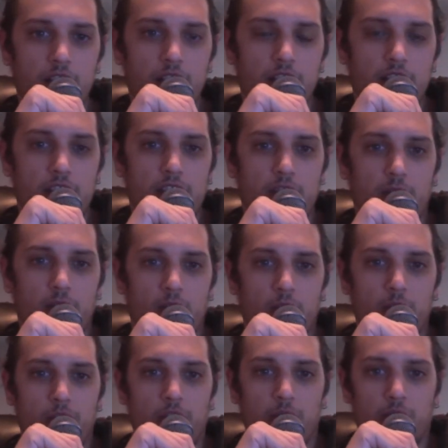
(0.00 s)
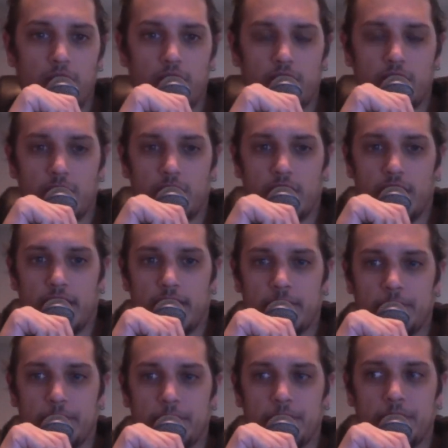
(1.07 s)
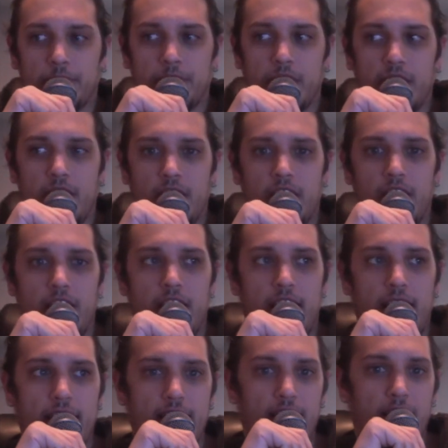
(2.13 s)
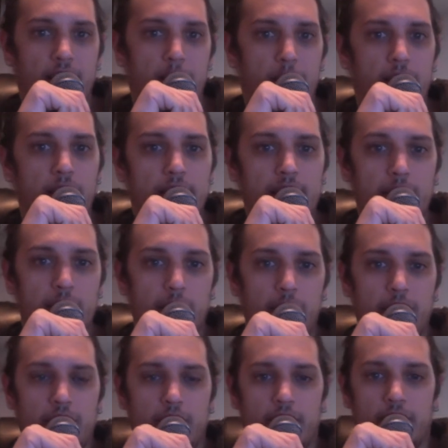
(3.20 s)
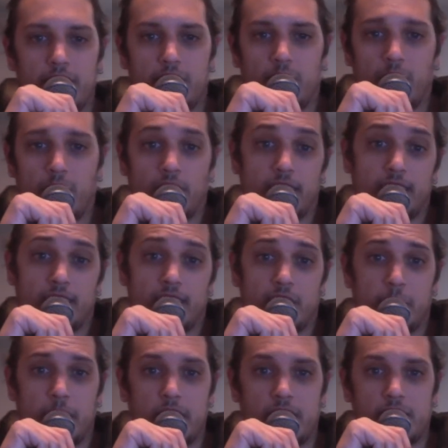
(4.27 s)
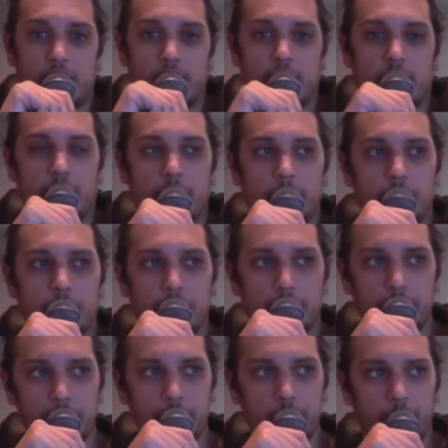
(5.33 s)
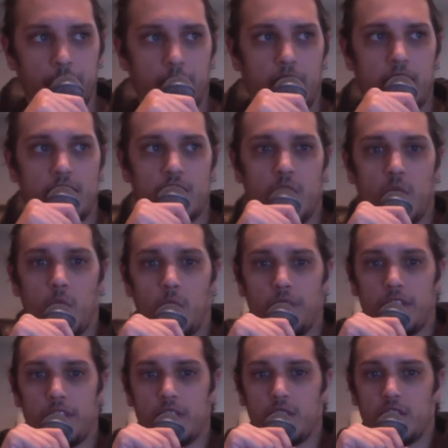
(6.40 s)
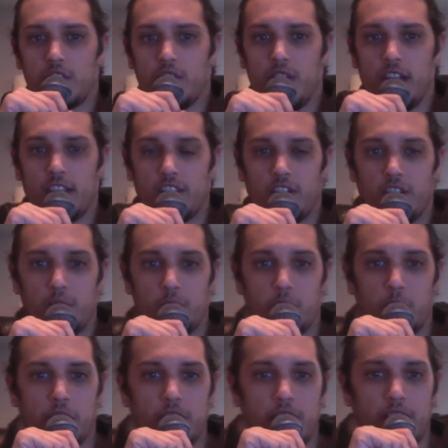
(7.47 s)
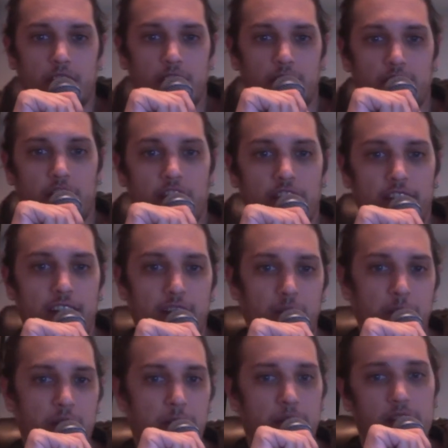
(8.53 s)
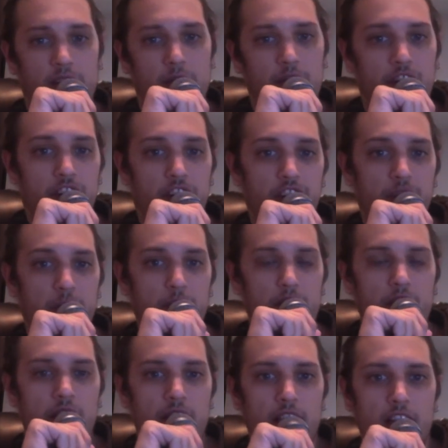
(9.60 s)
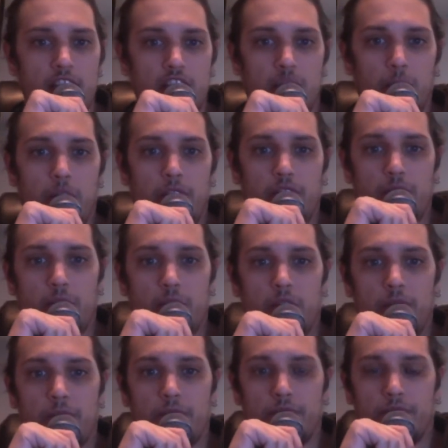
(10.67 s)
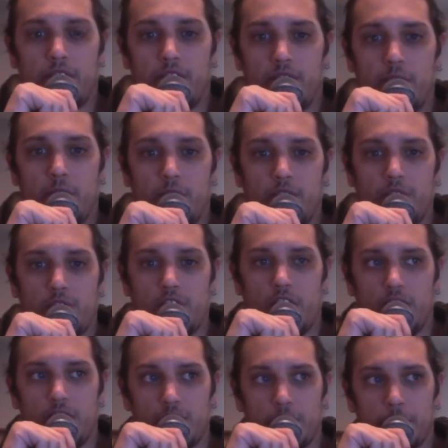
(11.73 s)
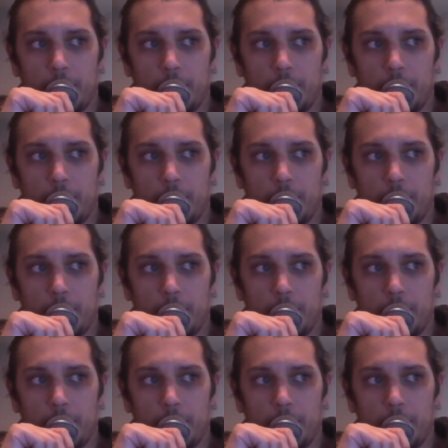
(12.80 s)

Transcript: So no lyrics, no singing. And but I liked some of the riffs in it, or at least the bases of them. So this track started with a working title of Gothic Alchemy because I was going to use some riffs from both of those songs.